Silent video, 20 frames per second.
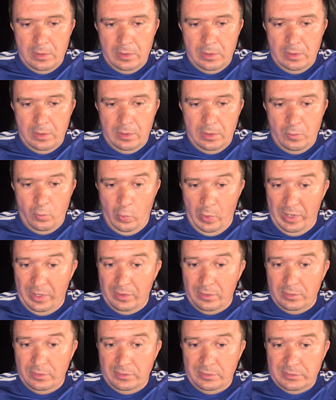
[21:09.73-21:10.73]

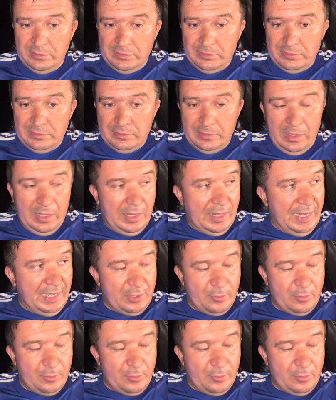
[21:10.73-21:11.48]
Well, I